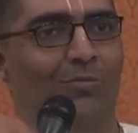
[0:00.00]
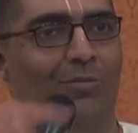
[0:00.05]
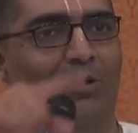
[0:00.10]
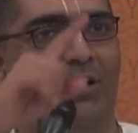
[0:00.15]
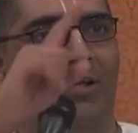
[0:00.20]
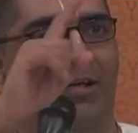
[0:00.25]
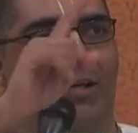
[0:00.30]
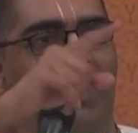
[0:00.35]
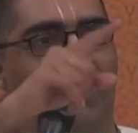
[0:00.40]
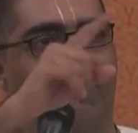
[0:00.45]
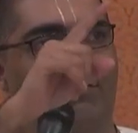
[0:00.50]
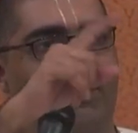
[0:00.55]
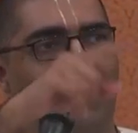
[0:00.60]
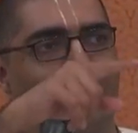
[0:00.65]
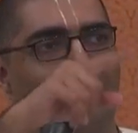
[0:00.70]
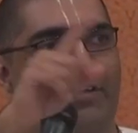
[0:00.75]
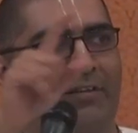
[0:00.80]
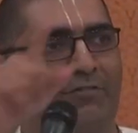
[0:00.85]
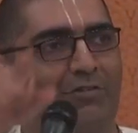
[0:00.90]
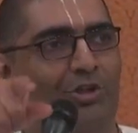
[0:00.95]
but the love they
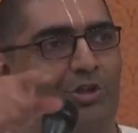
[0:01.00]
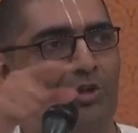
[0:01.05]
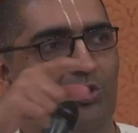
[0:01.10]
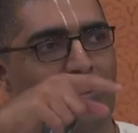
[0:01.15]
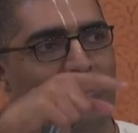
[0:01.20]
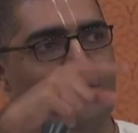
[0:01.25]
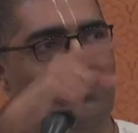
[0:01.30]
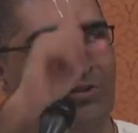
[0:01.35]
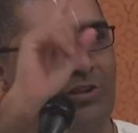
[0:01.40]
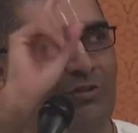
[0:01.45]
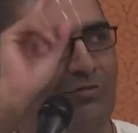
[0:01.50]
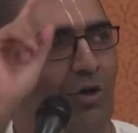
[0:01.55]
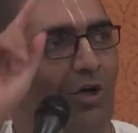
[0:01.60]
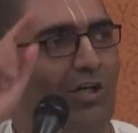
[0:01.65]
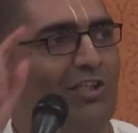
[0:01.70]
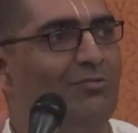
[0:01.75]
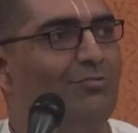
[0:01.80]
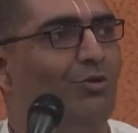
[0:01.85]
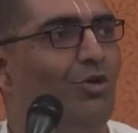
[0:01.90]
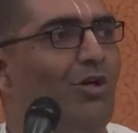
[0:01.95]
have given you is
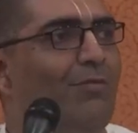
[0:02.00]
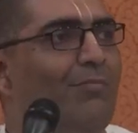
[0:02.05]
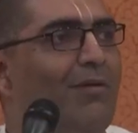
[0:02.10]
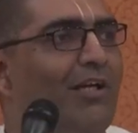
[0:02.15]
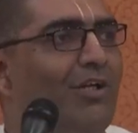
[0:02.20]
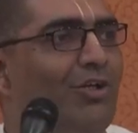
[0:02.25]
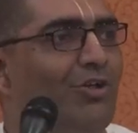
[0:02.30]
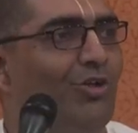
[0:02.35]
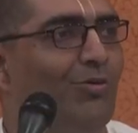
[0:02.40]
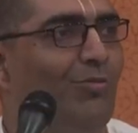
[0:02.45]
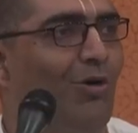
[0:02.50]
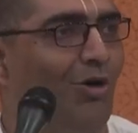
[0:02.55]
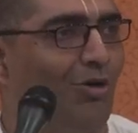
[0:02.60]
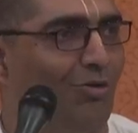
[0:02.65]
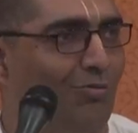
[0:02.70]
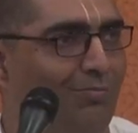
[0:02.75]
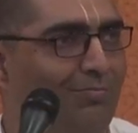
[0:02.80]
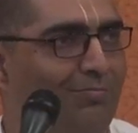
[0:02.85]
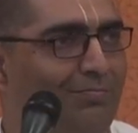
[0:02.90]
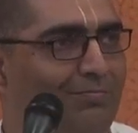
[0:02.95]
what is going to make you tomorrow.